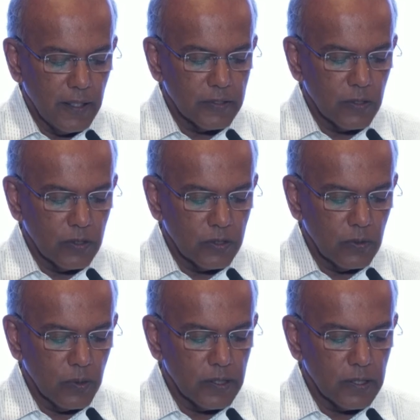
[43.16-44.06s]
It's
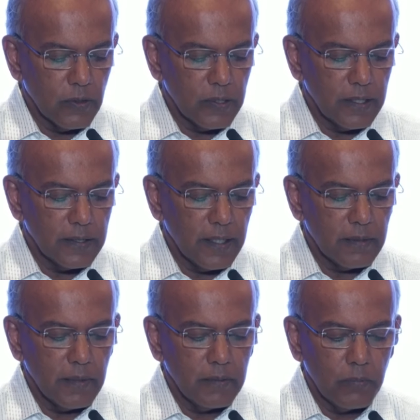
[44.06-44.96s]
also worth noting
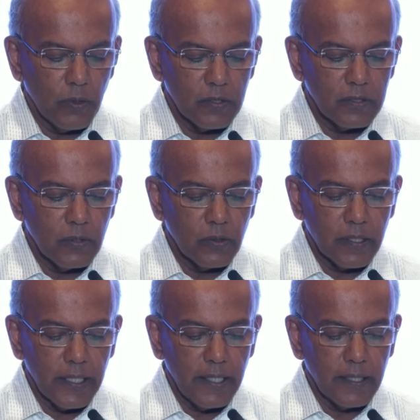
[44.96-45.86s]
that in both the
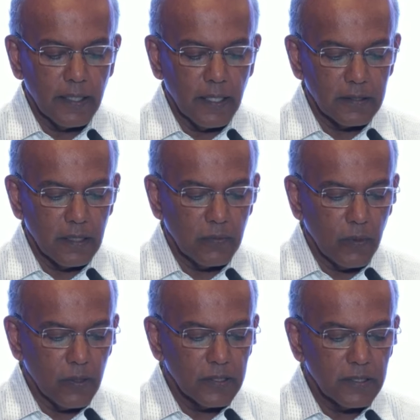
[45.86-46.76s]
Ukraine and Gaza
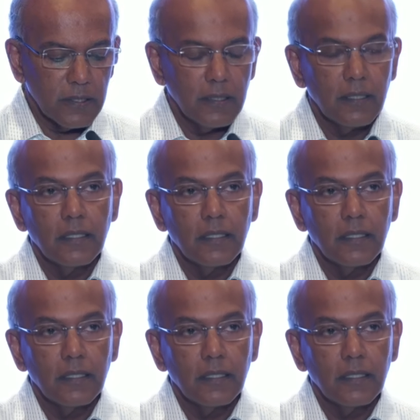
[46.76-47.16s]
wars,